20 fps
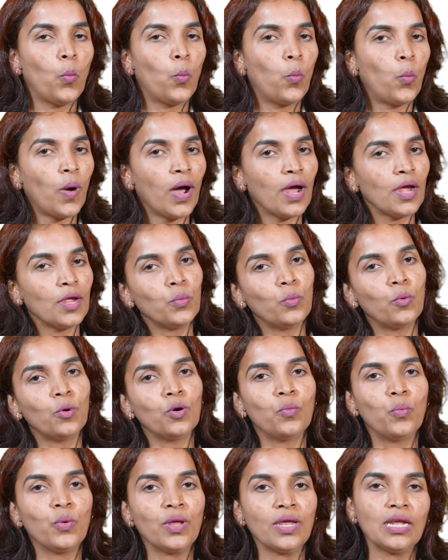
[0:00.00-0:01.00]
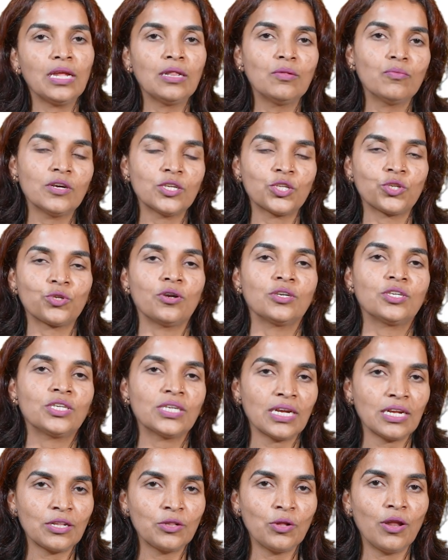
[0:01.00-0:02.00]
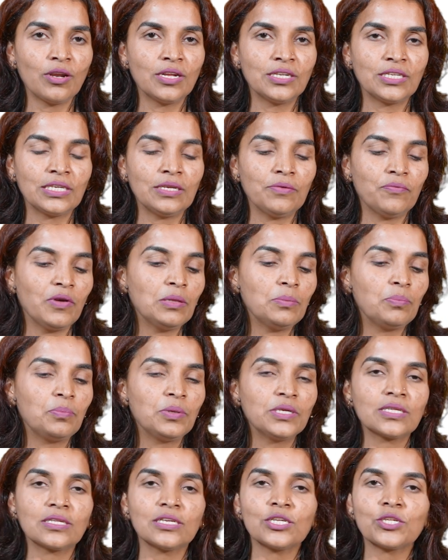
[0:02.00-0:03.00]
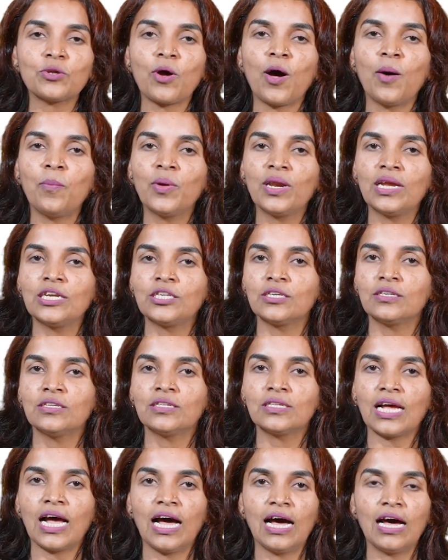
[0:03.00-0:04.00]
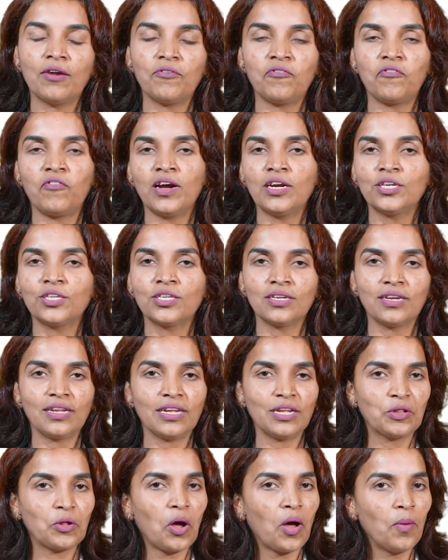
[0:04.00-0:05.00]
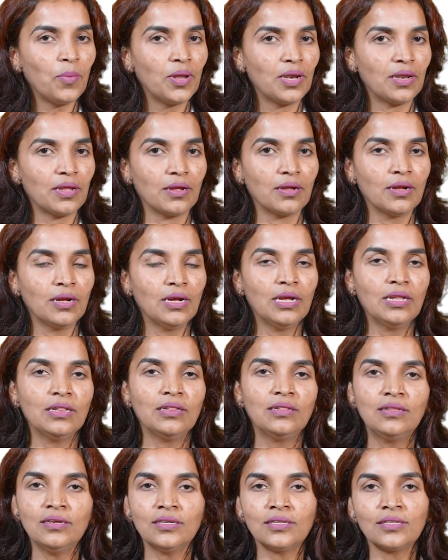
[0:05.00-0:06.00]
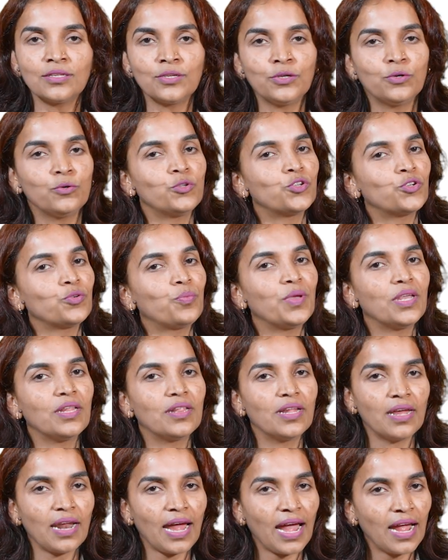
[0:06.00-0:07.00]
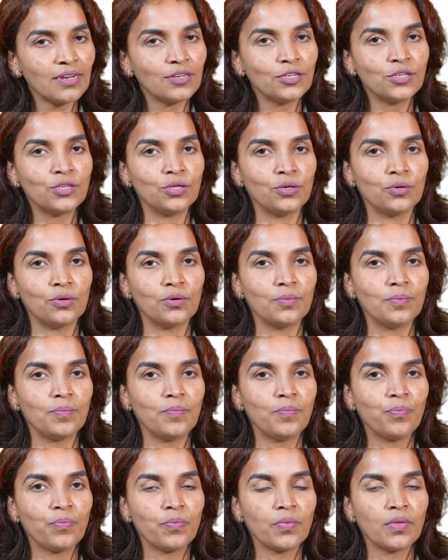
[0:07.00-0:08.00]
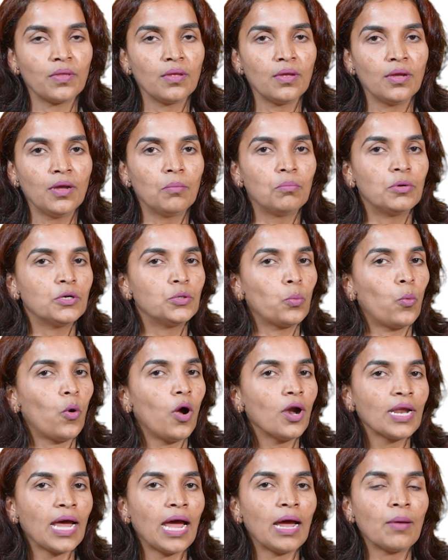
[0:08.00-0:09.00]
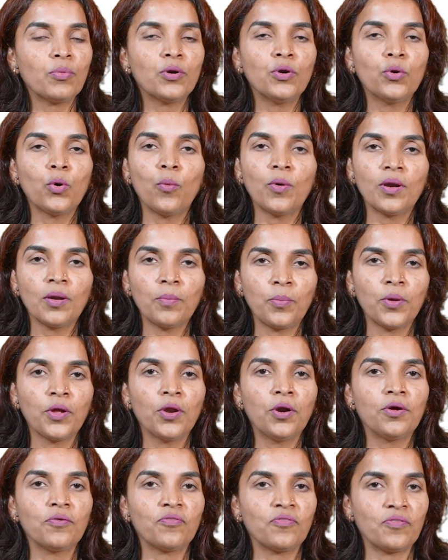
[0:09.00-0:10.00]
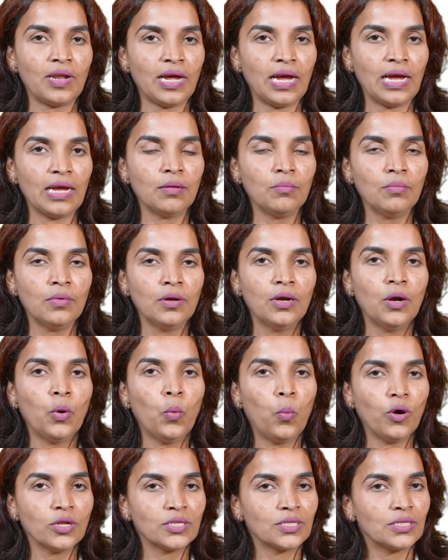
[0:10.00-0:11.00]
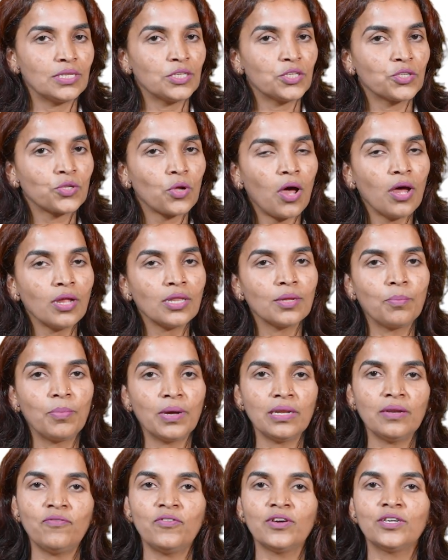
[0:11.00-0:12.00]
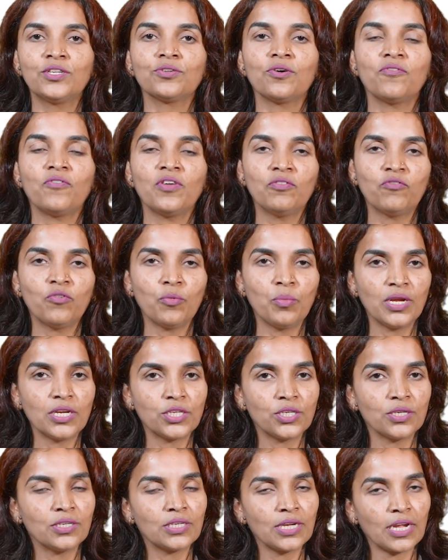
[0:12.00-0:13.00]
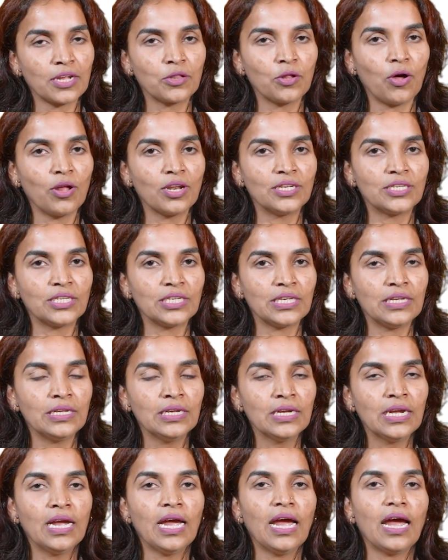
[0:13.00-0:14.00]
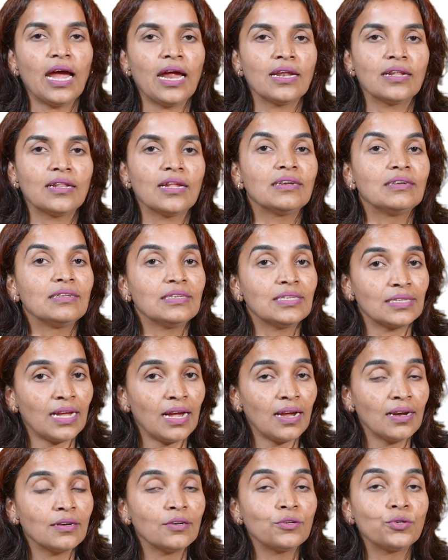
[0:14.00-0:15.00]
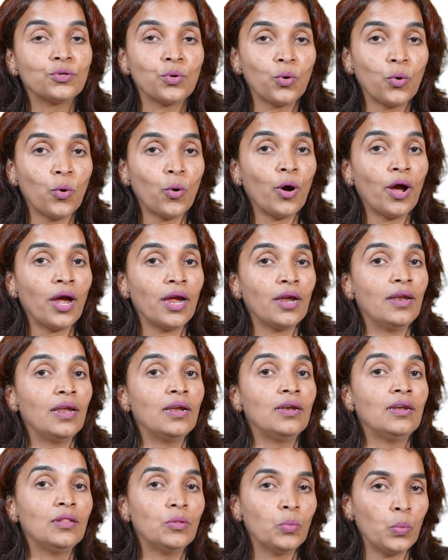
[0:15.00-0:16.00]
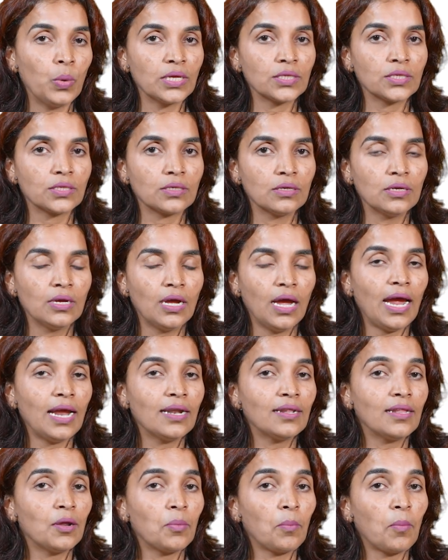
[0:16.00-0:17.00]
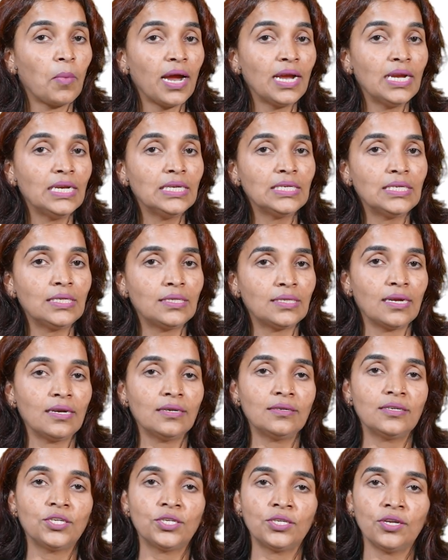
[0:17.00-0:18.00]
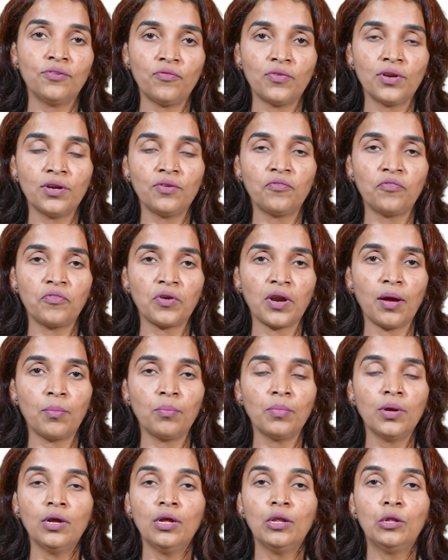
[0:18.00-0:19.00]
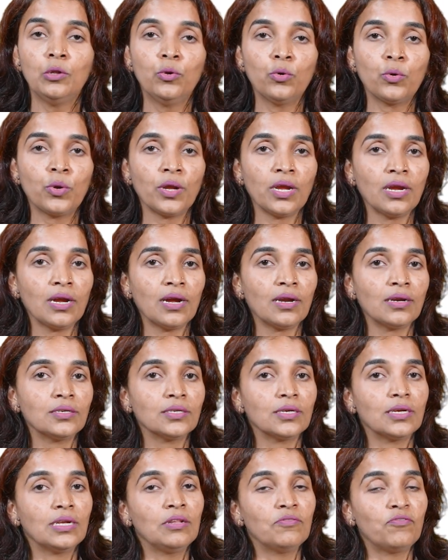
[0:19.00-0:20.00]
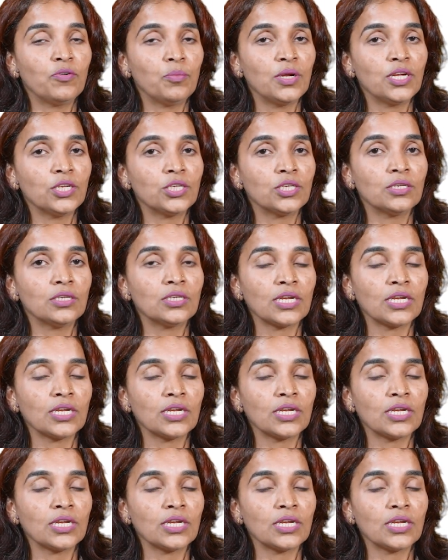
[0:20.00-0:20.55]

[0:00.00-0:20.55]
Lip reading: Why would we invest on technology when business operations are functioning normally? This used to be their attitude. But what happened over a period of time was they saw the benefits of information technology and they decided to go ahead and invest. And their mindset shifted from looking at information